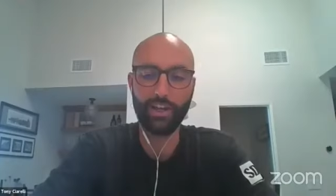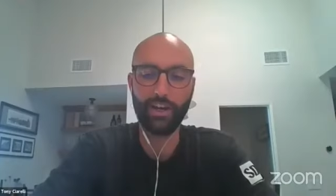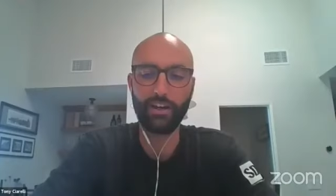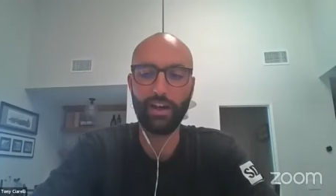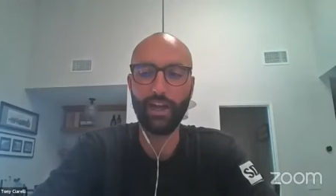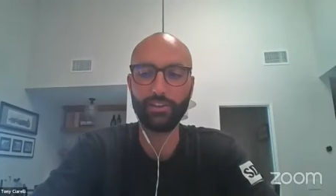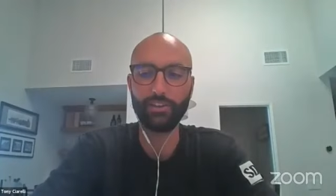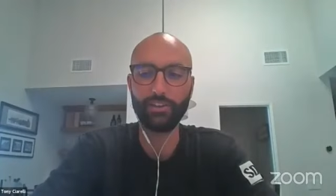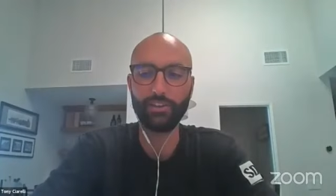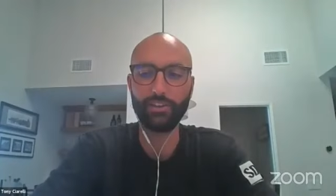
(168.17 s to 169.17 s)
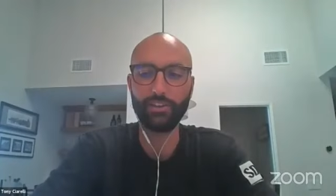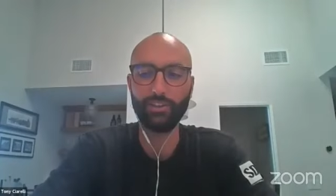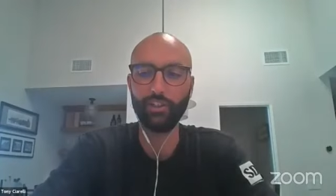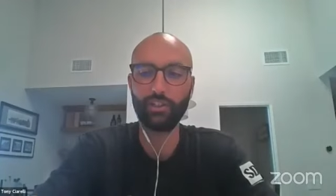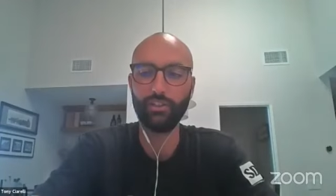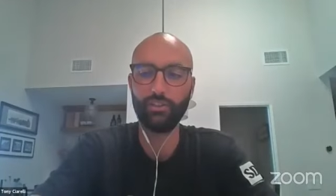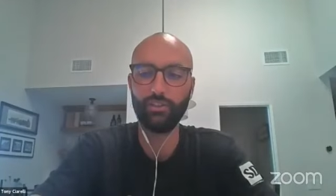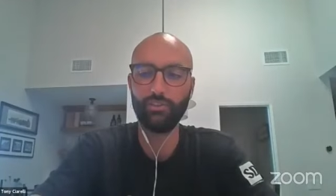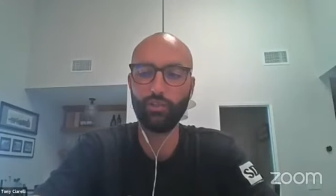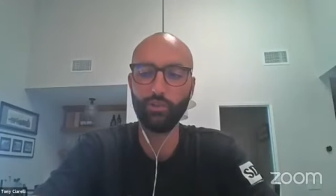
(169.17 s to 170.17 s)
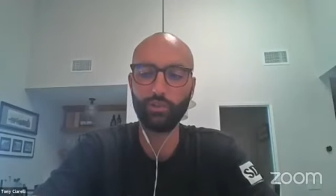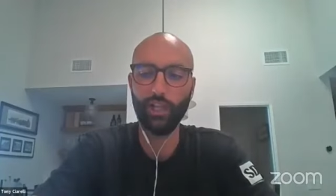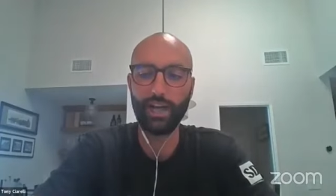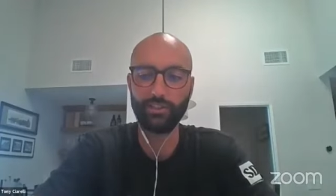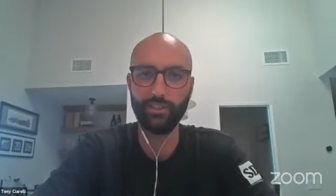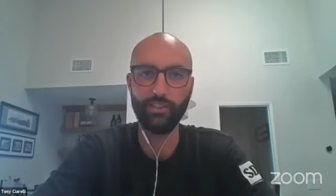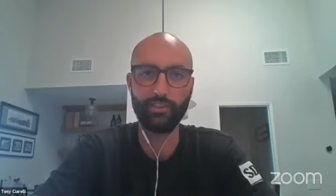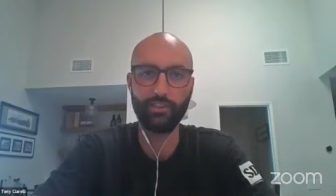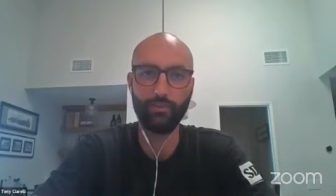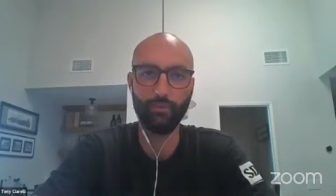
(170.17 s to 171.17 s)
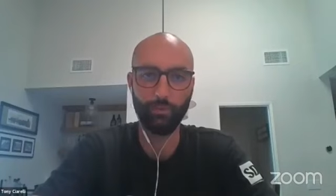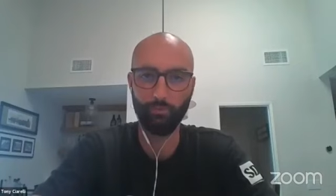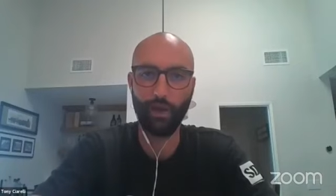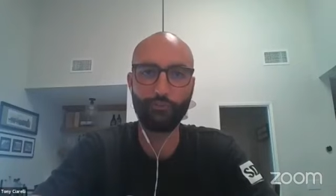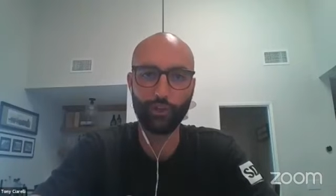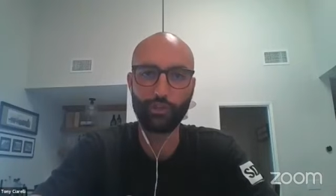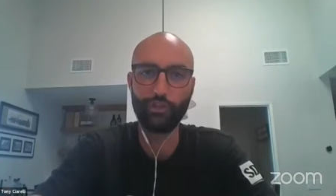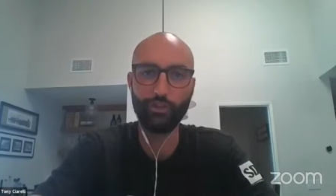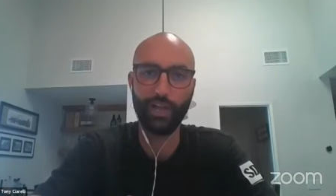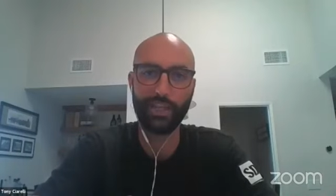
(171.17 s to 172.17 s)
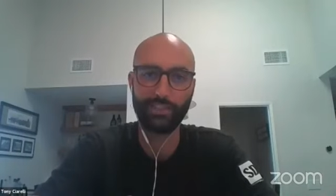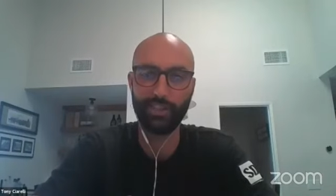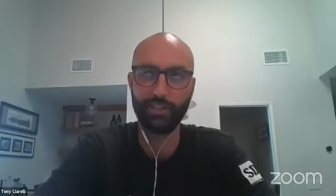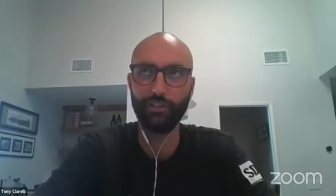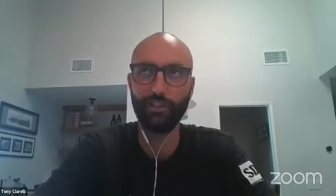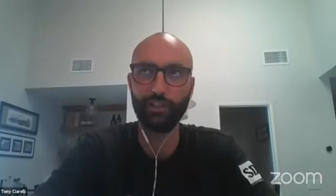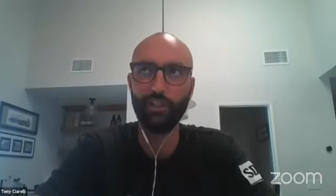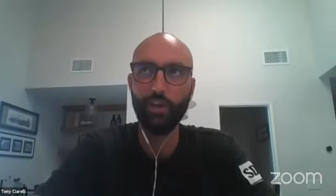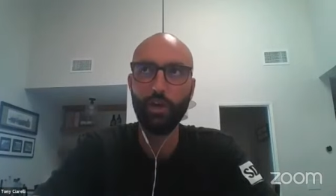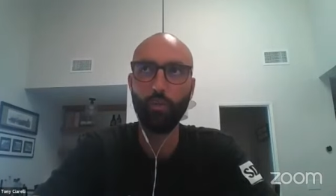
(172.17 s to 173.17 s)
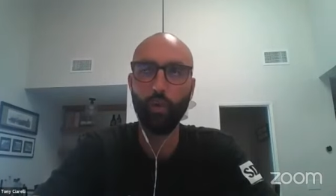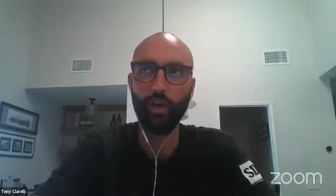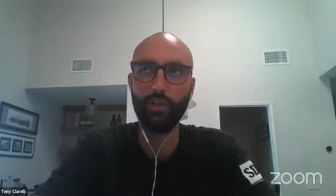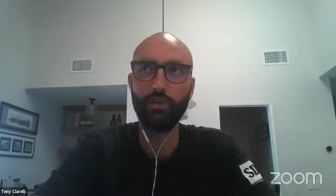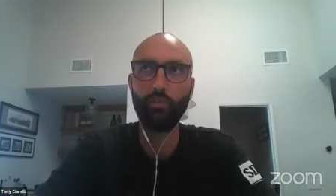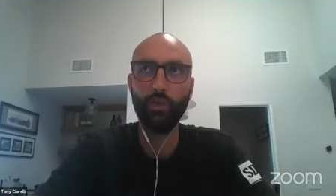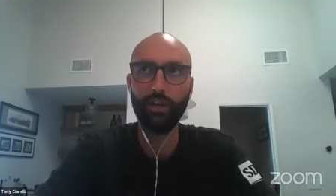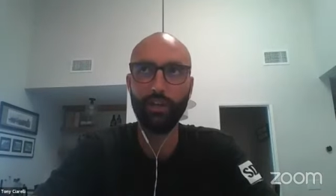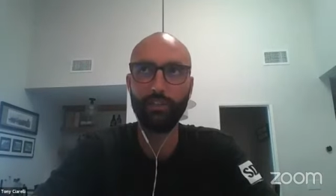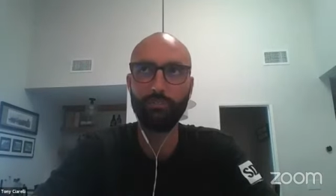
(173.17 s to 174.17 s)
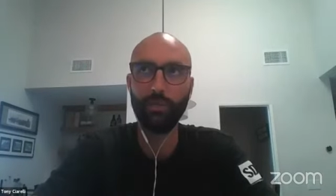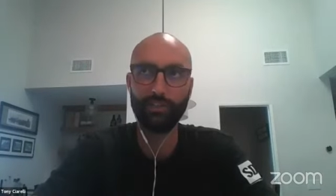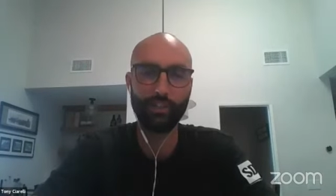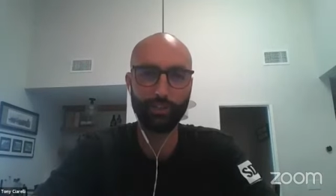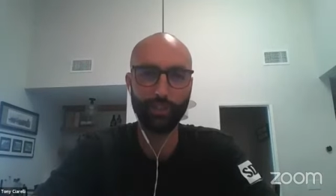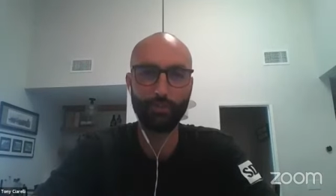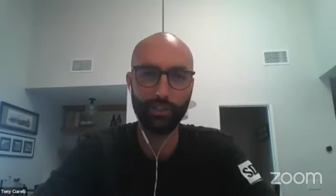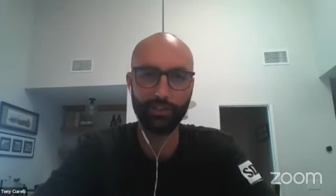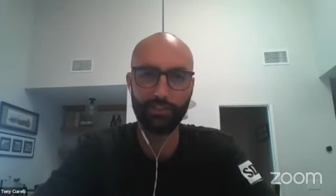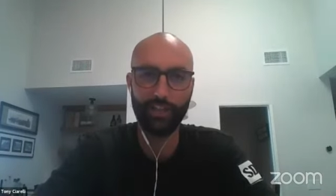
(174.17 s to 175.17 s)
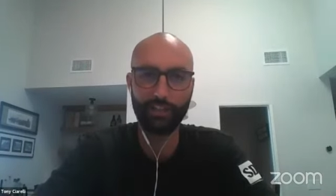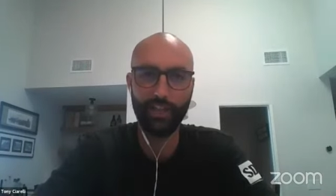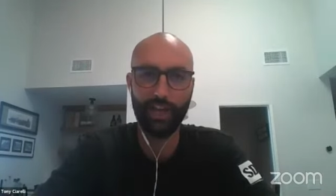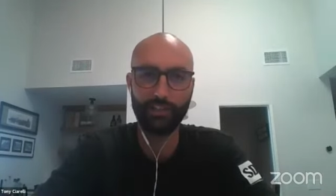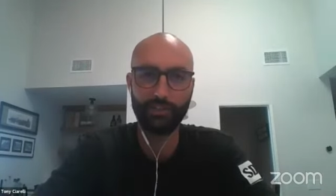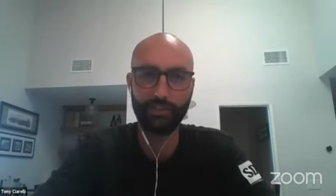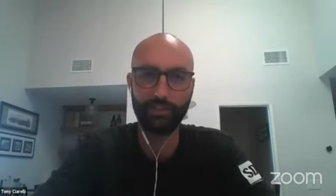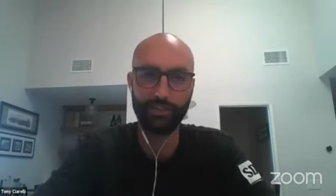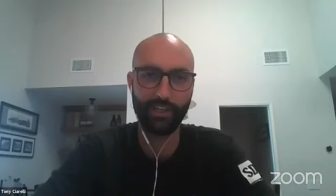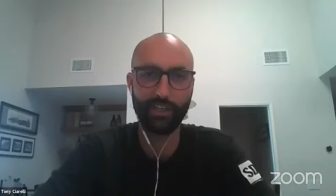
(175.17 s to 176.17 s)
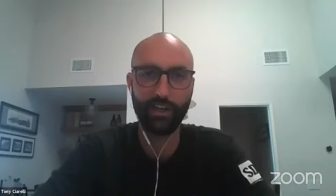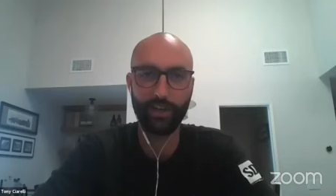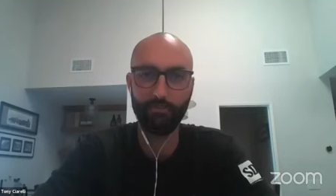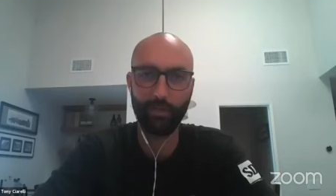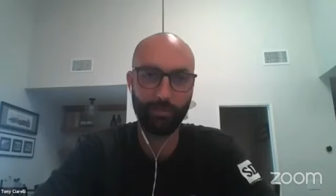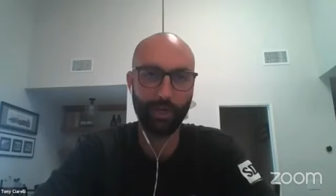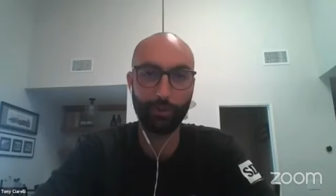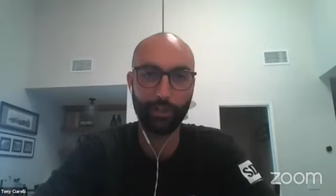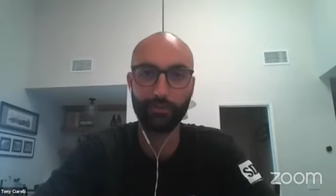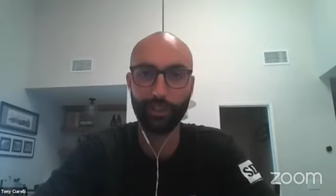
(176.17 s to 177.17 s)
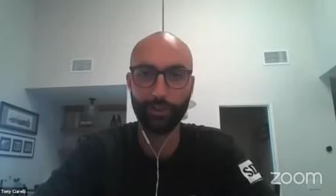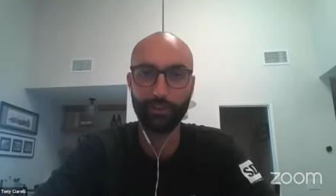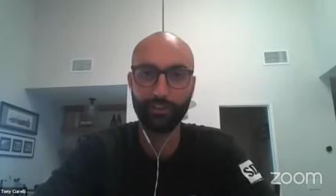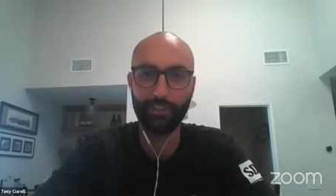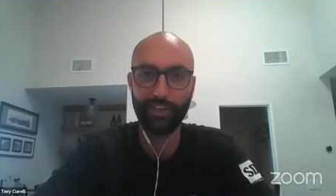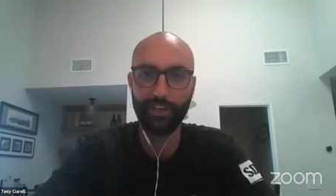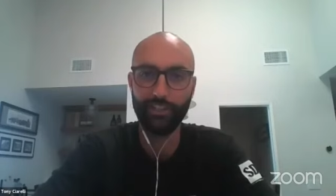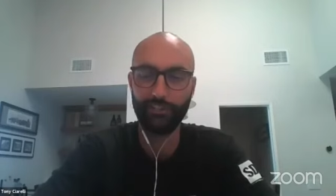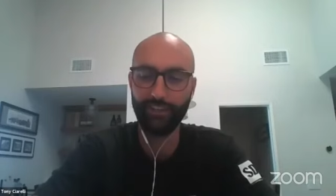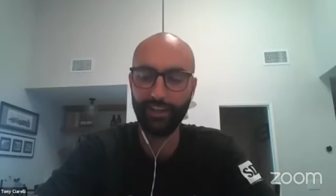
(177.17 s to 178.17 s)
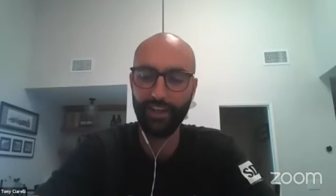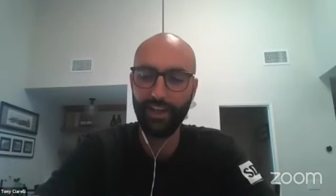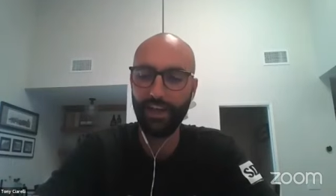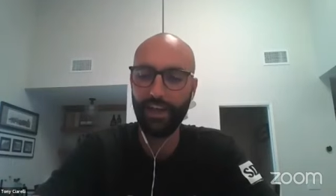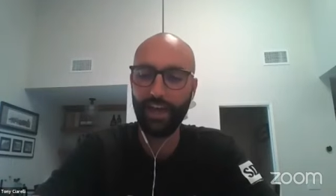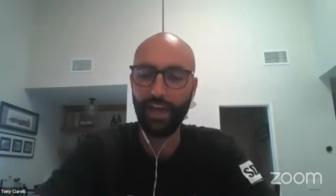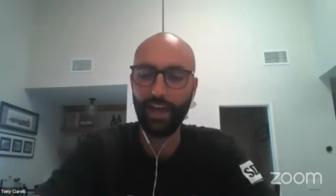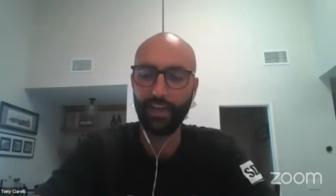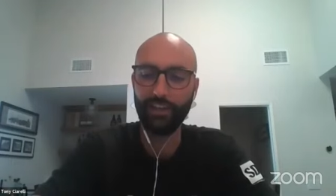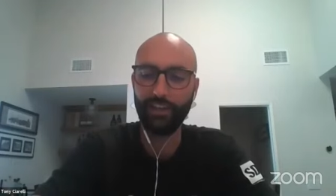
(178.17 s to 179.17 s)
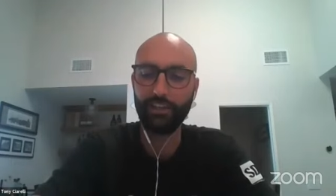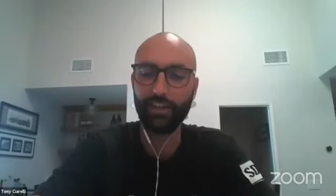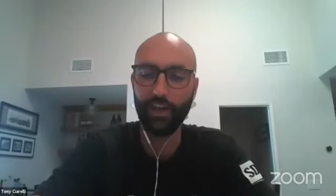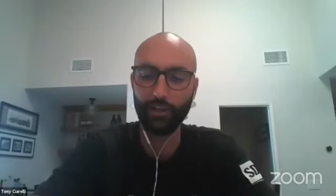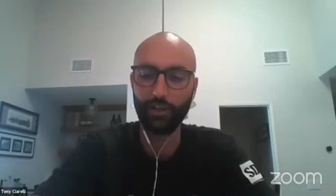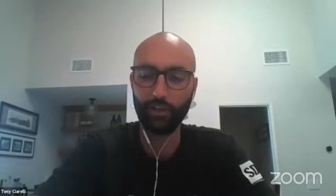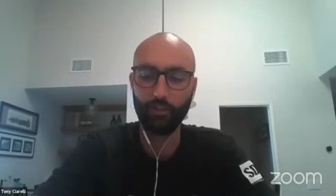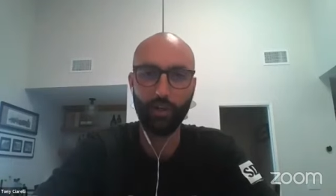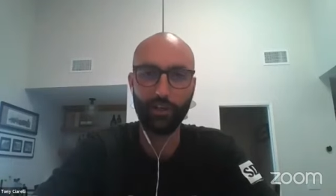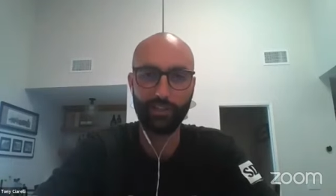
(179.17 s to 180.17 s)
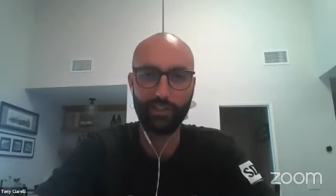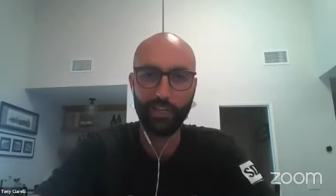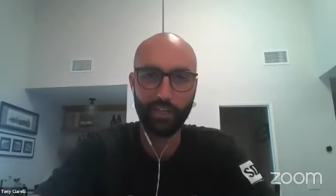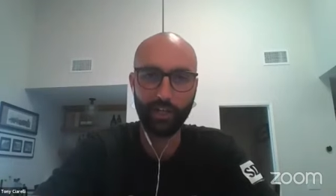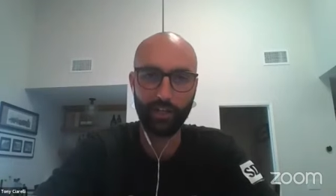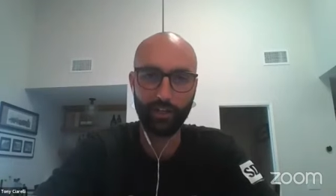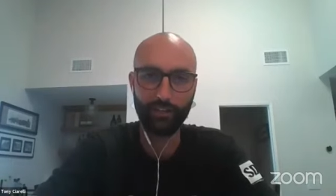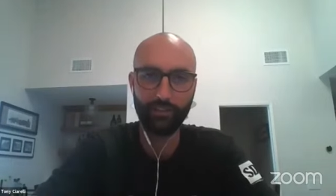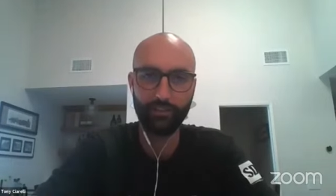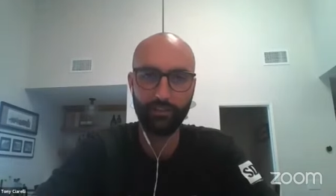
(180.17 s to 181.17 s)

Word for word: there i took two classes my first two classes i took one was essentially a real estate class because i thought maybe i wanted to be a real estate agent and the other was an econ